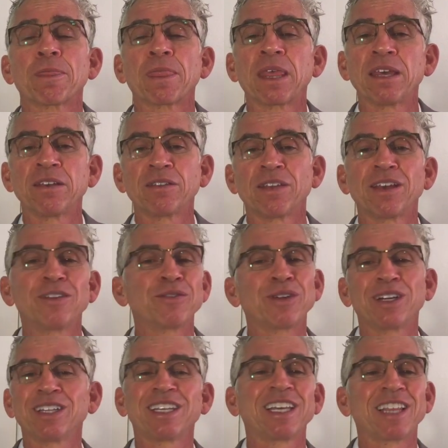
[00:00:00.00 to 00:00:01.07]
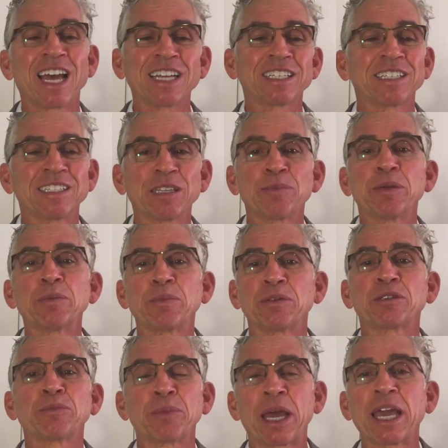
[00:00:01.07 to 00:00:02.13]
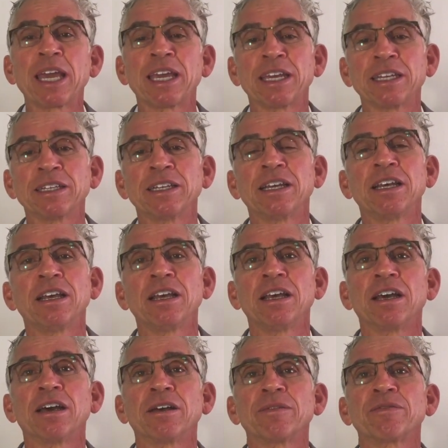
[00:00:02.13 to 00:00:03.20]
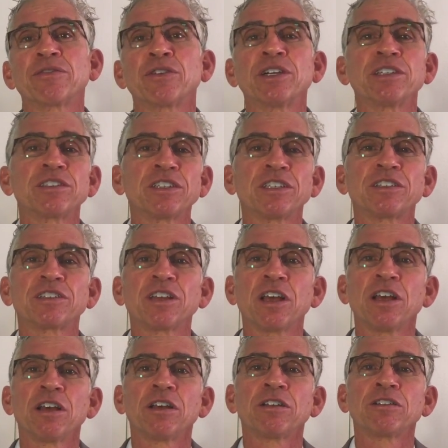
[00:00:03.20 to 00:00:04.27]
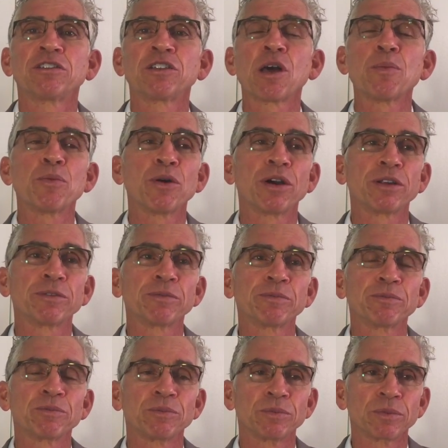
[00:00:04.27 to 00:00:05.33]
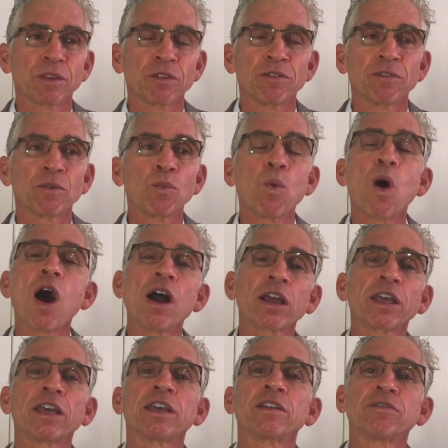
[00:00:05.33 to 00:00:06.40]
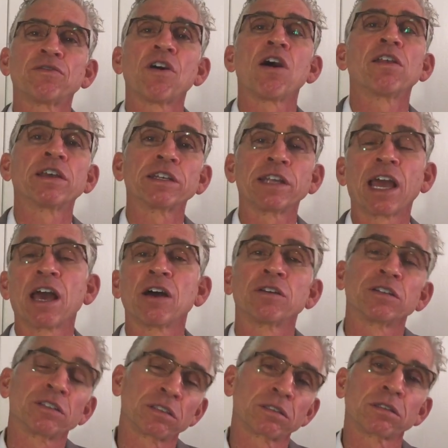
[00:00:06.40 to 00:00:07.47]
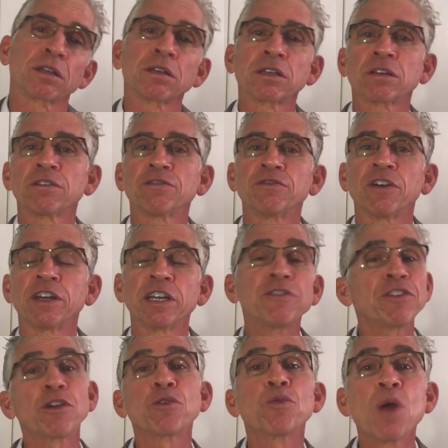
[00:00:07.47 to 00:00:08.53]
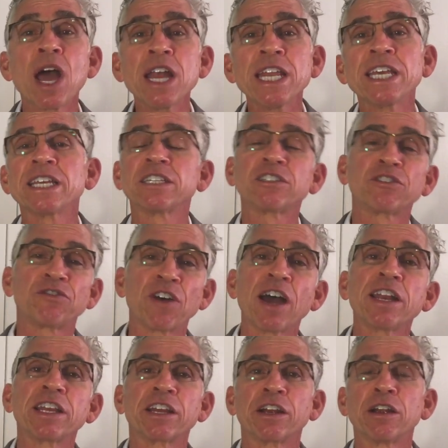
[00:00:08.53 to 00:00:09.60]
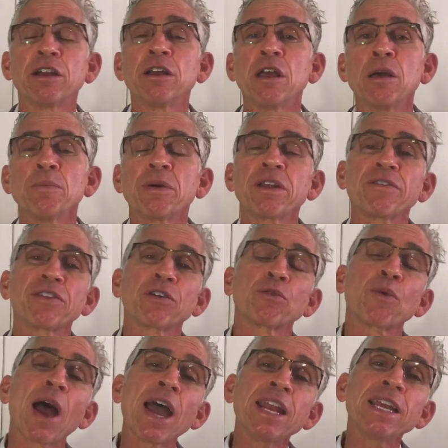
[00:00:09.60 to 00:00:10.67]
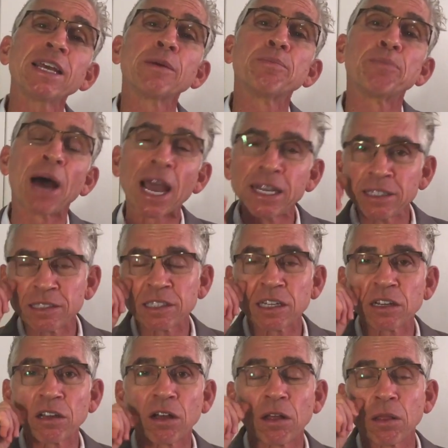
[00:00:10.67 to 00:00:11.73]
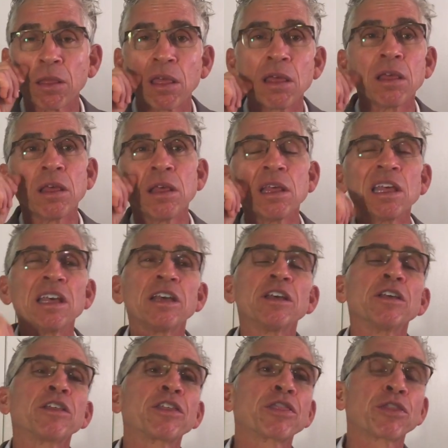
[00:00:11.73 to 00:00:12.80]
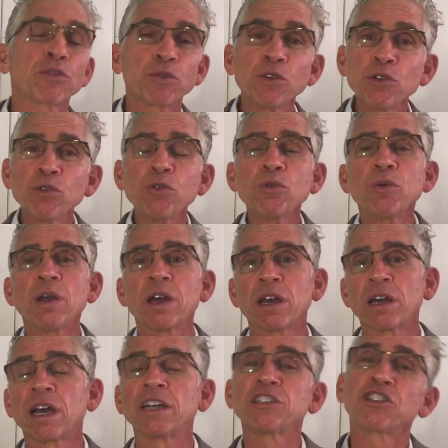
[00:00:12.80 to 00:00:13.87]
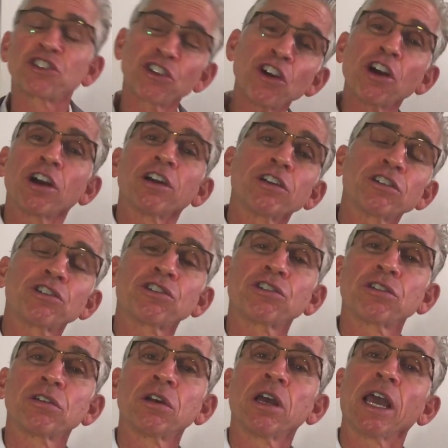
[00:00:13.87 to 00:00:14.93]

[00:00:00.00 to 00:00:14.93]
They really like to see people's pain. For instance, someone walking and falling down is a little fun. If they're running, it's funnier. But if they're riding a bicycle through a church